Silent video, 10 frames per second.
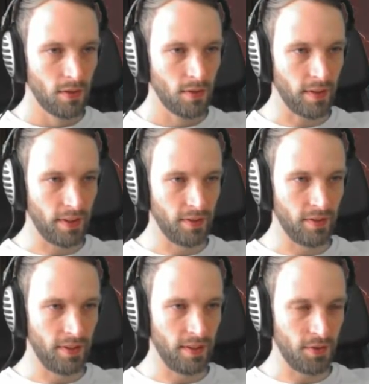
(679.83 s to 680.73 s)
Wait, no,
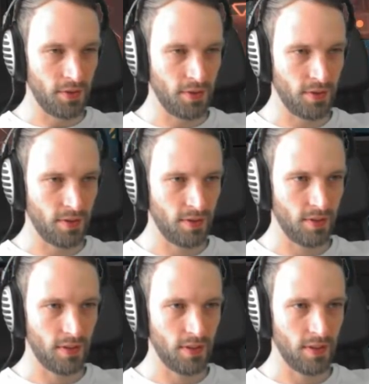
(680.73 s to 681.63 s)
that was...
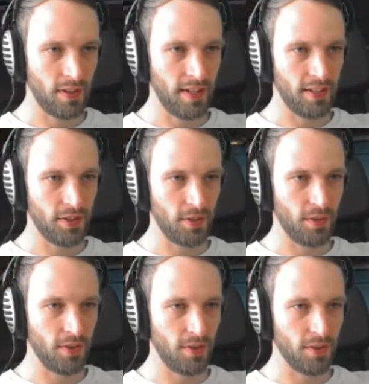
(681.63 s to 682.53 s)
Alright, so
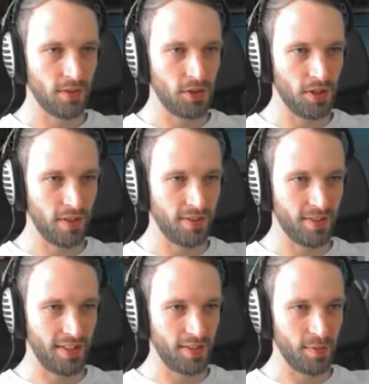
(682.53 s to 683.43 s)
hold
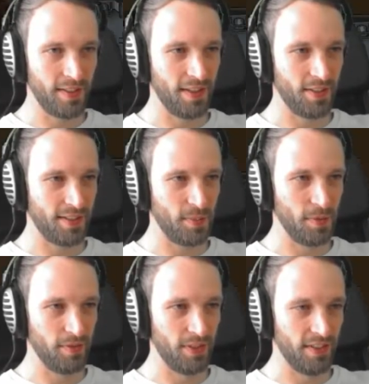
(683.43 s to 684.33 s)
shift. I was actually
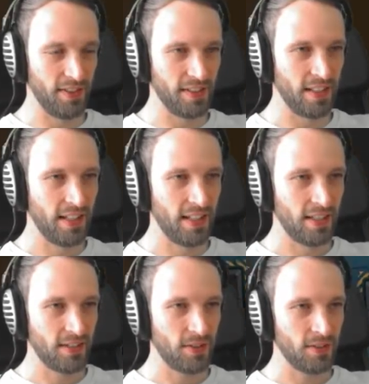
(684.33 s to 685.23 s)
moving around there.
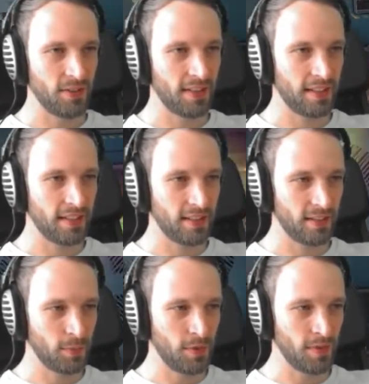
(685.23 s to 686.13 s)
Move
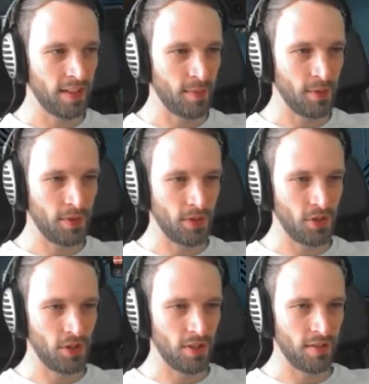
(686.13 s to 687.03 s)
the camera using
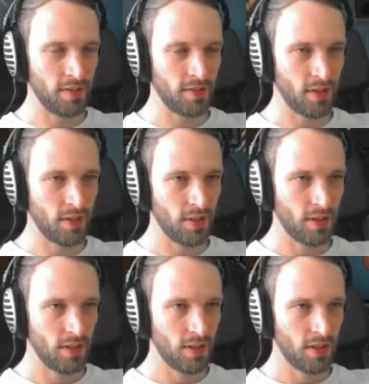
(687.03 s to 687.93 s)
shift.
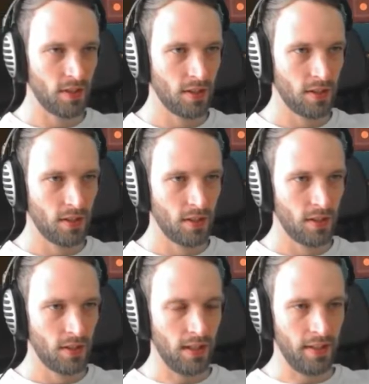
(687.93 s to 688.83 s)

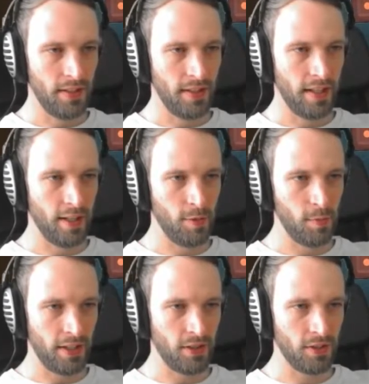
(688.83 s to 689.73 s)
And then,
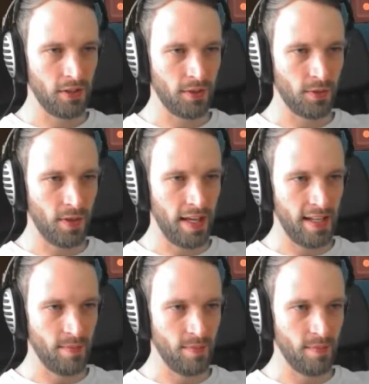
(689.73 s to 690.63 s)
but I could also
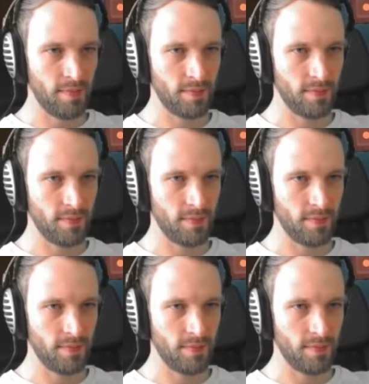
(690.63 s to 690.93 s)
aim.